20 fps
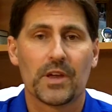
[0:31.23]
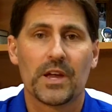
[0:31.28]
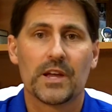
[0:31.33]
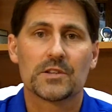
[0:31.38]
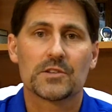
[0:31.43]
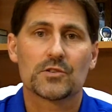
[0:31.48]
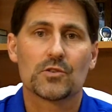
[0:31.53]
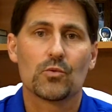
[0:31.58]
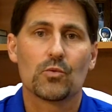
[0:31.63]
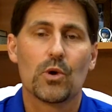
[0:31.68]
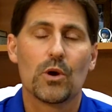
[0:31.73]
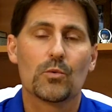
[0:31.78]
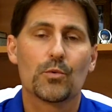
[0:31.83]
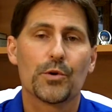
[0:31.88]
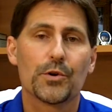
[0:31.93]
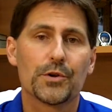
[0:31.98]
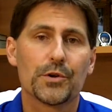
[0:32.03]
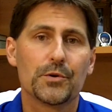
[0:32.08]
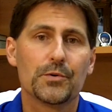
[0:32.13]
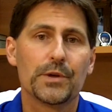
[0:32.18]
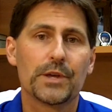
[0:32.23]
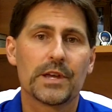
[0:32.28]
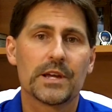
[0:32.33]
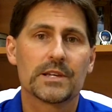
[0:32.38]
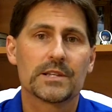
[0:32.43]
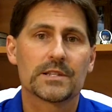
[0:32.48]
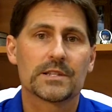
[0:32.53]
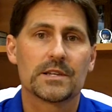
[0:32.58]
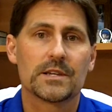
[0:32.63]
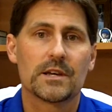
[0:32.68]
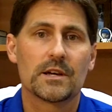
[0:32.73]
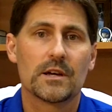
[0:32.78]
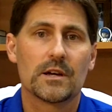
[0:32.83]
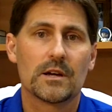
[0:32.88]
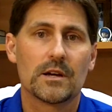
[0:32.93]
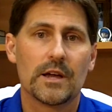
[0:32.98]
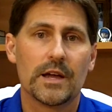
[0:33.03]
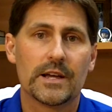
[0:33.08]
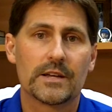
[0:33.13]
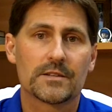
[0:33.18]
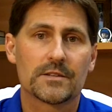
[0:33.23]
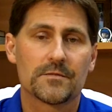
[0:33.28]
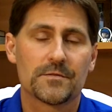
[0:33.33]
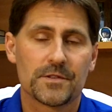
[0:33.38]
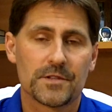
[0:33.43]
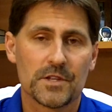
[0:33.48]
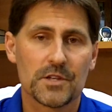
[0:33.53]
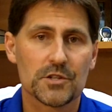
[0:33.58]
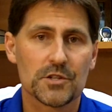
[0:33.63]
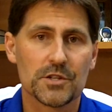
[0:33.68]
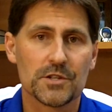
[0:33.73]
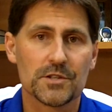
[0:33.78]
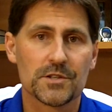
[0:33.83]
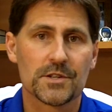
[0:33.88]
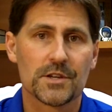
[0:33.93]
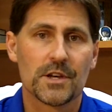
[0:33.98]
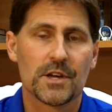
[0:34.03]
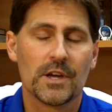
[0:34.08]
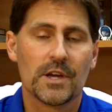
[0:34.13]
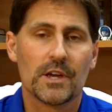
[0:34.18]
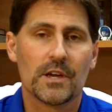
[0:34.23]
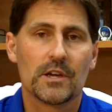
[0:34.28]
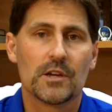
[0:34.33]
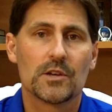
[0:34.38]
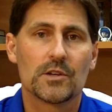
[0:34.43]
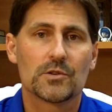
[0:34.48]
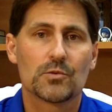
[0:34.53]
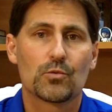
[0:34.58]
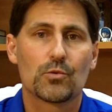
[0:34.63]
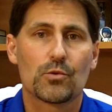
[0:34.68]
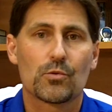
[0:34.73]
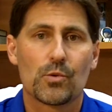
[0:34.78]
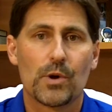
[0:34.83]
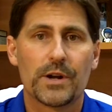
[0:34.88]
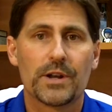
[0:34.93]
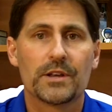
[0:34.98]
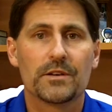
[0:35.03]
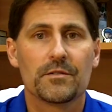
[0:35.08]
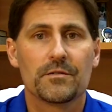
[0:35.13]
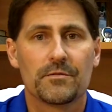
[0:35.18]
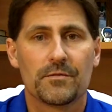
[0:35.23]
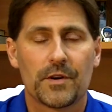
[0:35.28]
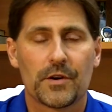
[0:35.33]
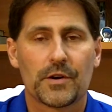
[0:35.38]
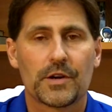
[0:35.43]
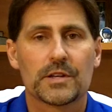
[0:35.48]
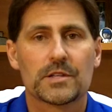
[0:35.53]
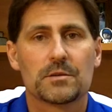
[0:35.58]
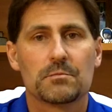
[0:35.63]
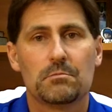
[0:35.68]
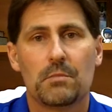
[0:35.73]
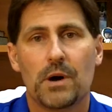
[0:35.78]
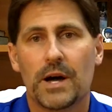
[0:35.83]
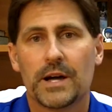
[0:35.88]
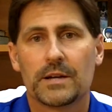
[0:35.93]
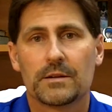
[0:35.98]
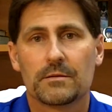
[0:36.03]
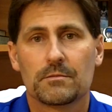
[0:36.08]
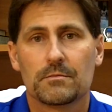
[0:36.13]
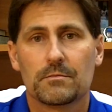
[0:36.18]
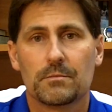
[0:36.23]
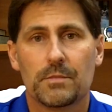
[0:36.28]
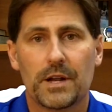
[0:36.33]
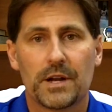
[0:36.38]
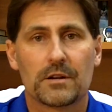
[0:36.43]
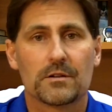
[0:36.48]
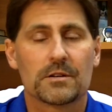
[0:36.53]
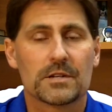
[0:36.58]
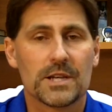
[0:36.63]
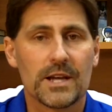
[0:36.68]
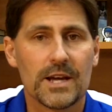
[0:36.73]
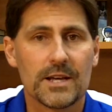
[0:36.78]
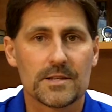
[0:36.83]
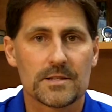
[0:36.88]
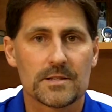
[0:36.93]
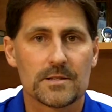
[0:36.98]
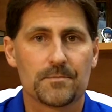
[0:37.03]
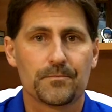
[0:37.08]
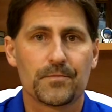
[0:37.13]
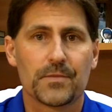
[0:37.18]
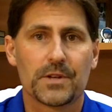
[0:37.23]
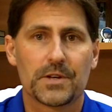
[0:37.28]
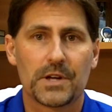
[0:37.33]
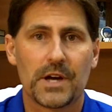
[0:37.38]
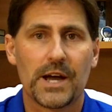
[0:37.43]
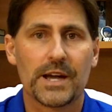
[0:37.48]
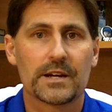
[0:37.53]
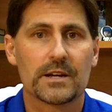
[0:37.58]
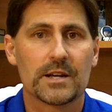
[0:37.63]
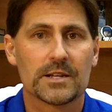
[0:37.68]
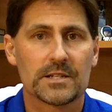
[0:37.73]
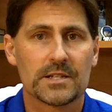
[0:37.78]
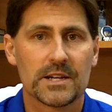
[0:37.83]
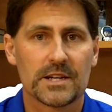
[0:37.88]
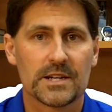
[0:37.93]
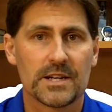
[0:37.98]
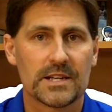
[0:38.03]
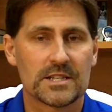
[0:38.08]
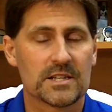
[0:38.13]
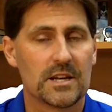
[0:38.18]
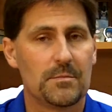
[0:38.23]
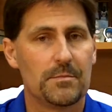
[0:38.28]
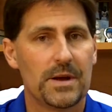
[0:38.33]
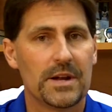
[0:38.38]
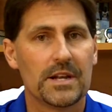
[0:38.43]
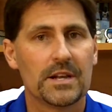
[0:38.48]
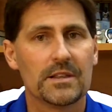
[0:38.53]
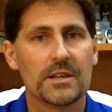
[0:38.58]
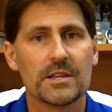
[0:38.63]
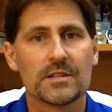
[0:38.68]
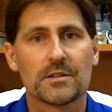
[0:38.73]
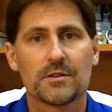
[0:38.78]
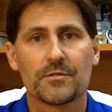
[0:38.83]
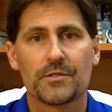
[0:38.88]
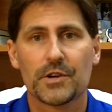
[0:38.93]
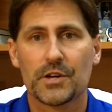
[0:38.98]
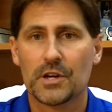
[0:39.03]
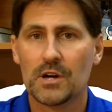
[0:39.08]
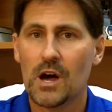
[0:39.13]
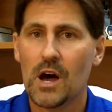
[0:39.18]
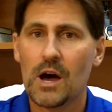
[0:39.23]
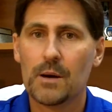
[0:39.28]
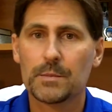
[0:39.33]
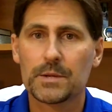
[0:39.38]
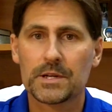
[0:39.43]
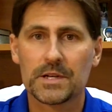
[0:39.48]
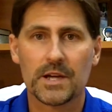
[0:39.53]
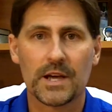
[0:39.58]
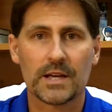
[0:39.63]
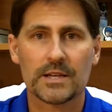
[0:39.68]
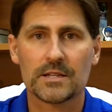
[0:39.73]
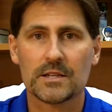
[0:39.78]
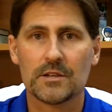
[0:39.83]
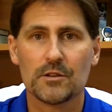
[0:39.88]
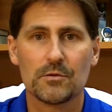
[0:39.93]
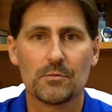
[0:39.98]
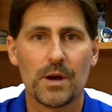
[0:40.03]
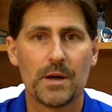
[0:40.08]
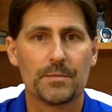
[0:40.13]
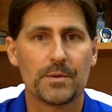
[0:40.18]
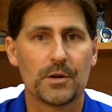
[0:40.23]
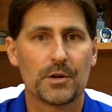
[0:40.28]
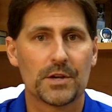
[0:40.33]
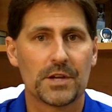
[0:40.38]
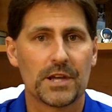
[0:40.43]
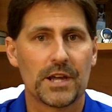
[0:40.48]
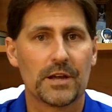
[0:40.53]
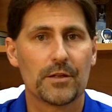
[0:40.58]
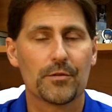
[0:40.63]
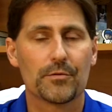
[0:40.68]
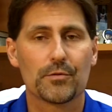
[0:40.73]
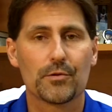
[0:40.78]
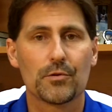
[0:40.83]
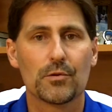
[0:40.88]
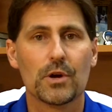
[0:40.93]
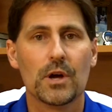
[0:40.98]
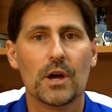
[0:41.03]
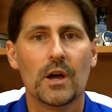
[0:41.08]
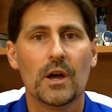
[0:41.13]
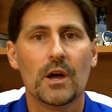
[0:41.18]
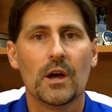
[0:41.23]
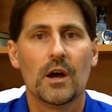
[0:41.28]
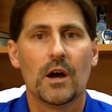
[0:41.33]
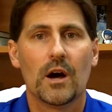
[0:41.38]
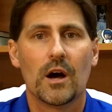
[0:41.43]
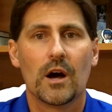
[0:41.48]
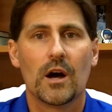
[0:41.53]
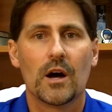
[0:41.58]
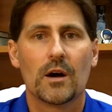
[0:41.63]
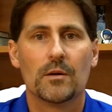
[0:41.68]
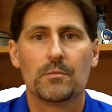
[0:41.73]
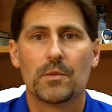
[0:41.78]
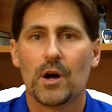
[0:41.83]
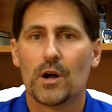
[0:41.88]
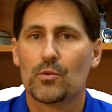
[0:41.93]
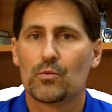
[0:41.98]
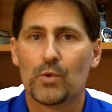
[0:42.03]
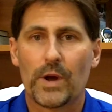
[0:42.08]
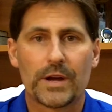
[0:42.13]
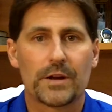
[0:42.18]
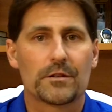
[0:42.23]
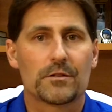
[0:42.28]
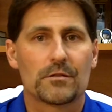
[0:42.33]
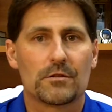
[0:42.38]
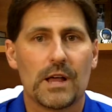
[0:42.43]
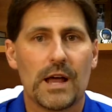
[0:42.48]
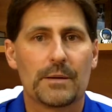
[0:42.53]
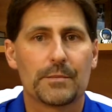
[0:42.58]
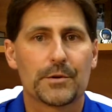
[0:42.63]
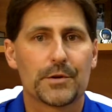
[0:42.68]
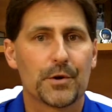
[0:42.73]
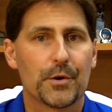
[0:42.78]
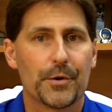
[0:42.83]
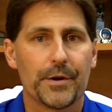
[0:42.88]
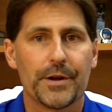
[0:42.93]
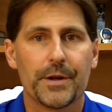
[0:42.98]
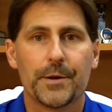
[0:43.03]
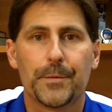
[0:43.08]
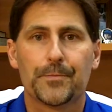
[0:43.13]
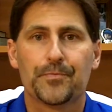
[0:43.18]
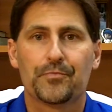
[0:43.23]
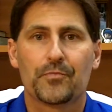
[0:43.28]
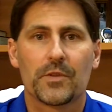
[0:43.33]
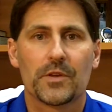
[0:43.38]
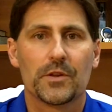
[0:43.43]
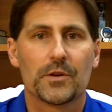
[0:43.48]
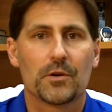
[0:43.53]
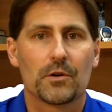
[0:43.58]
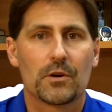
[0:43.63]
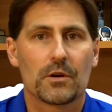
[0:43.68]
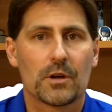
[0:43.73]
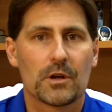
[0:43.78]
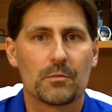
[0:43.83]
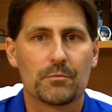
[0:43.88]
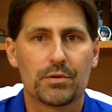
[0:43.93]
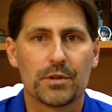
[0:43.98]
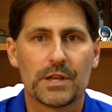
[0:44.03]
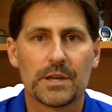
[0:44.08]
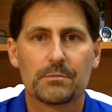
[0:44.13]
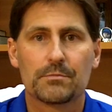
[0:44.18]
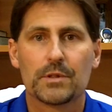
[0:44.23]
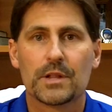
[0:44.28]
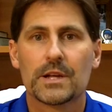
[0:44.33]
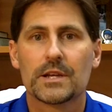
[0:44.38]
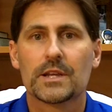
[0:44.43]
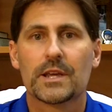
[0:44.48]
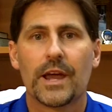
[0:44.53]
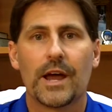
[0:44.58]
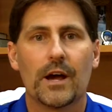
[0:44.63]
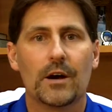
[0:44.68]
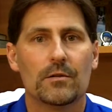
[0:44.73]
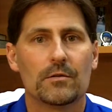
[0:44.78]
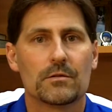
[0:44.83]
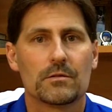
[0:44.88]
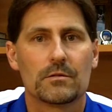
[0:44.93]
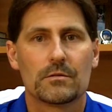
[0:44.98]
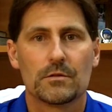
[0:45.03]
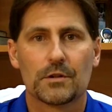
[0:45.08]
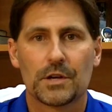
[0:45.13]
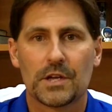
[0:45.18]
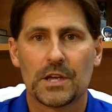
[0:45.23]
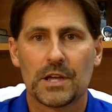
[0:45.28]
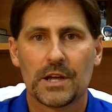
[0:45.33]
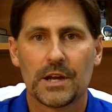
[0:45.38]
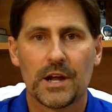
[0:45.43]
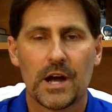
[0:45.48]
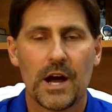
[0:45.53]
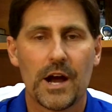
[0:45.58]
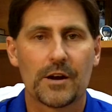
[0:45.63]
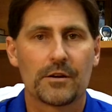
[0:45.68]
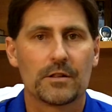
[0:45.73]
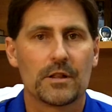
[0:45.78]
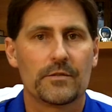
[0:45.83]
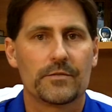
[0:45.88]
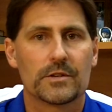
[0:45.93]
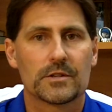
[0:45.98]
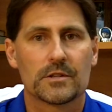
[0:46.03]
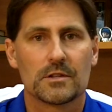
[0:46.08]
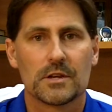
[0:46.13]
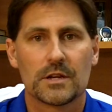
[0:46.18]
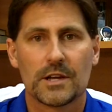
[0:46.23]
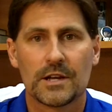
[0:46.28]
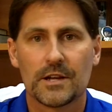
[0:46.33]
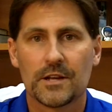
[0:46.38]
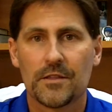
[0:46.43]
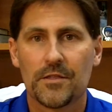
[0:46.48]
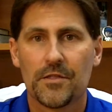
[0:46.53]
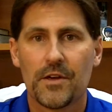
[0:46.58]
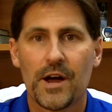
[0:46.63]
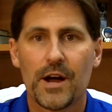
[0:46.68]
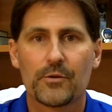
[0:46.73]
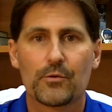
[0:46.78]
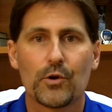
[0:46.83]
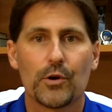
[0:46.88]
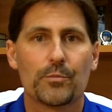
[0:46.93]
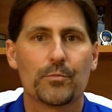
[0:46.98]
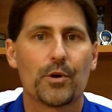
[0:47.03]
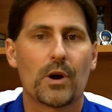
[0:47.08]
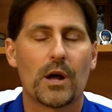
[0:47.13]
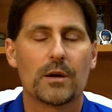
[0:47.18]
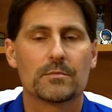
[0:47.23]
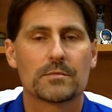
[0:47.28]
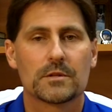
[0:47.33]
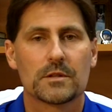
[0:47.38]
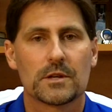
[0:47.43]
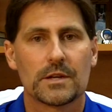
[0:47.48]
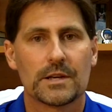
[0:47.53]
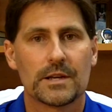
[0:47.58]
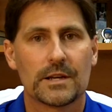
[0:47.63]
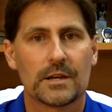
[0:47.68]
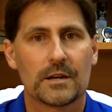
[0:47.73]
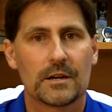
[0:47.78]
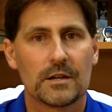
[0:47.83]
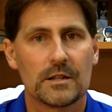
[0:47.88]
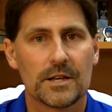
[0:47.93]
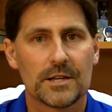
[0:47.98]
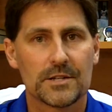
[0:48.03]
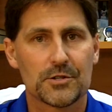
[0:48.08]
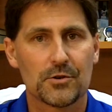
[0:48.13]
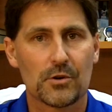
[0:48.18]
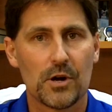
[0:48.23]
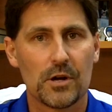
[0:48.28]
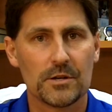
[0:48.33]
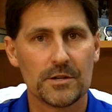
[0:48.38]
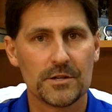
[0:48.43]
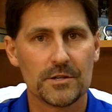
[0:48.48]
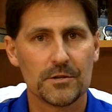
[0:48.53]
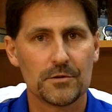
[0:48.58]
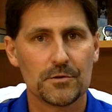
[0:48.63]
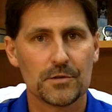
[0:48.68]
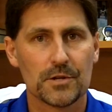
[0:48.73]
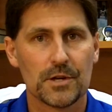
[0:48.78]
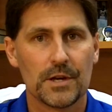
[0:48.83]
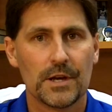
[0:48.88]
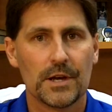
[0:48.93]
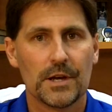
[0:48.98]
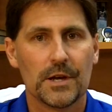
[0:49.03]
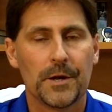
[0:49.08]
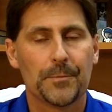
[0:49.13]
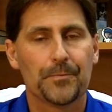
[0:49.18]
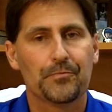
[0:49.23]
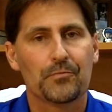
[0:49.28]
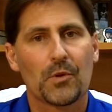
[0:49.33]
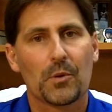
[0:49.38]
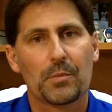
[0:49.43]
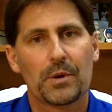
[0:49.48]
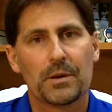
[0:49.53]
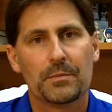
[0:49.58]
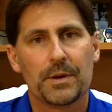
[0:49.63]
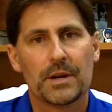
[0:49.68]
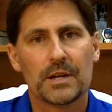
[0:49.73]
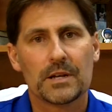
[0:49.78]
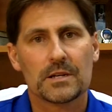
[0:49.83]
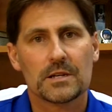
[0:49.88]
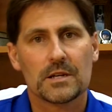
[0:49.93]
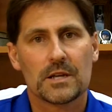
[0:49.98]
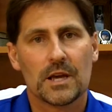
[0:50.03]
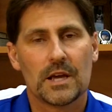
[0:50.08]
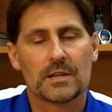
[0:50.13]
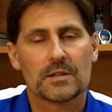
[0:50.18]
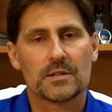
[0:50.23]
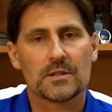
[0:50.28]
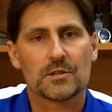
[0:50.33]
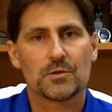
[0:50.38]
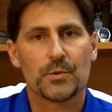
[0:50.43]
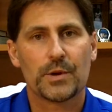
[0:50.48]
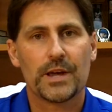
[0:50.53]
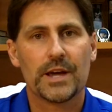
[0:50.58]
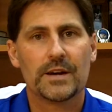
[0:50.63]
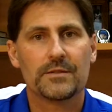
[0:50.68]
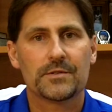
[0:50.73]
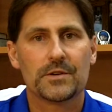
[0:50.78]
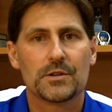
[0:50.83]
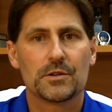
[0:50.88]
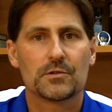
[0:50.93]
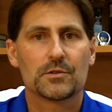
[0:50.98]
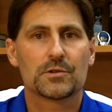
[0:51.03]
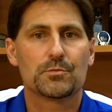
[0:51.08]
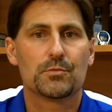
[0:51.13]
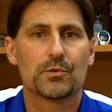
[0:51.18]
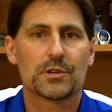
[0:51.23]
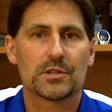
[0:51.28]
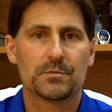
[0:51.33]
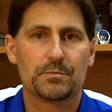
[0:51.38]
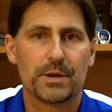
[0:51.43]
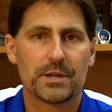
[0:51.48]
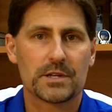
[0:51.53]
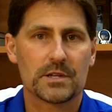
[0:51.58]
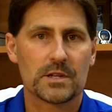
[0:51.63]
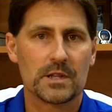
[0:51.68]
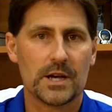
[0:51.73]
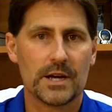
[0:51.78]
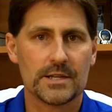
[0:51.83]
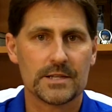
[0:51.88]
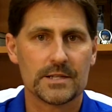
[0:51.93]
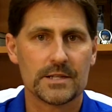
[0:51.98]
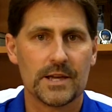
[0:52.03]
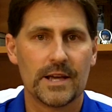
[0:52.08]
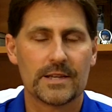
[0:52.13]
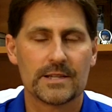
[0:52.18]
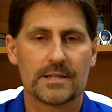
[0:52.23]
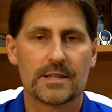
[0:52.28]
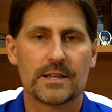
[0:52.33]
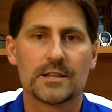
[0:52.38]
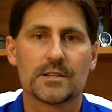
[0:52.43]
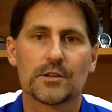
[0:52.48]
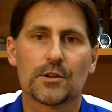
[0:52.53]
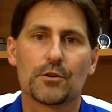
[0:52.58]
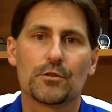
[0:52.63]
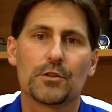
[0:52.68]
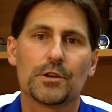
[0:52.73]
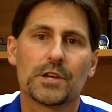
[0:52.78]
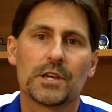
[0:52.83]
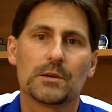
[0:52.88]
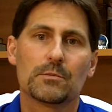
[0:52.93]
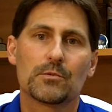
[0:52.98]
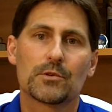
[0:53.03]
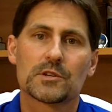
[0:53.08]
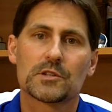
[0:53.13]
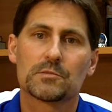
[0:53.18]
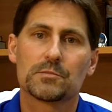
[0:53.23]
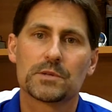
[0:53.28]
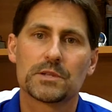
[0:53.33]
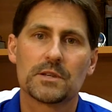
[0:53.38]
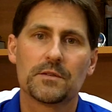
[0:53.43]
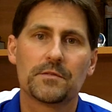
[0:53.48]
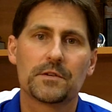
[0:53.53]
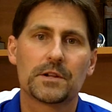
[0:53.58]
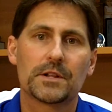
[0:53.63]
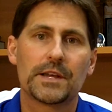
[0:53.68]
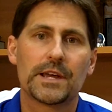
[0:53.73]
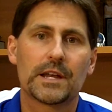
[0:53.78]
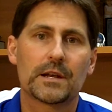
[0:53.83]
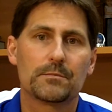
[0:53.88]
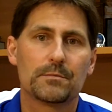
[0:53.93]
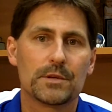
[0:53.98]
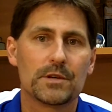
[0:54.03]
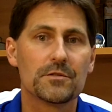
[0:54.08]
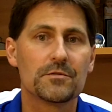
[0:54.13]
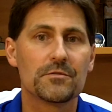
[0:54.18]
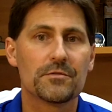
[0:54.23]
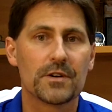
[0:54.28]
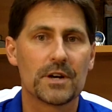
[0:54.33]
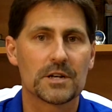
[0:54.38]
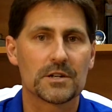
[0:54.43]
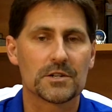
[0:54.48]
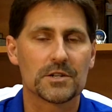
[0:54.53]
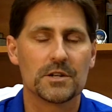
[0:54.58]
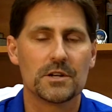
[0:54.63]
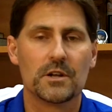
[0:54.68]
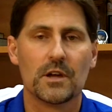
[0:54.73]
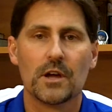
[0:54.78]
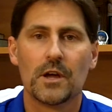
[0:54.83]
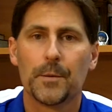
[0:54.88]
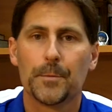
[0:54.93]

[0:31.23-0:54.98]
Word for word: And so what we're doing as physicians is we're running various medical tests, diagnostic tests. Now, many of these are very common tests that you might be able to get through a regular laboratory. You know, complete blood count, looking at iron levels, looking at thyroid problems, looking at cholesterol issues. But in many cases, we have to use more specialized tests, things that are looking more specifically at immune function,